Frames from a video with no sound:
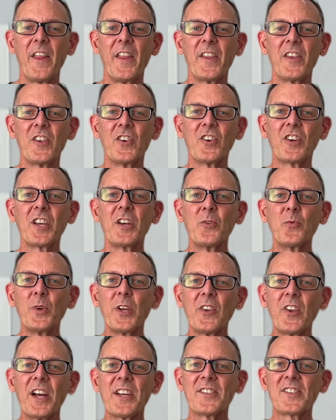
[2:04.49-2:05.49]
You're going to
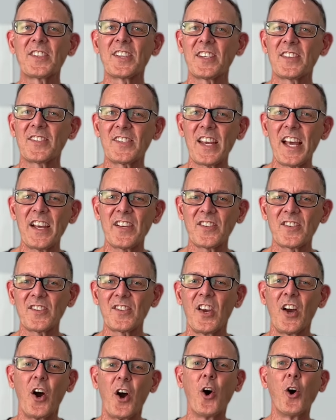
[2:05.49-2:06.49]
realize success
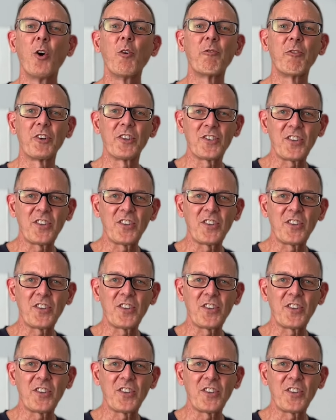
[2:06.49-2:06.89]
over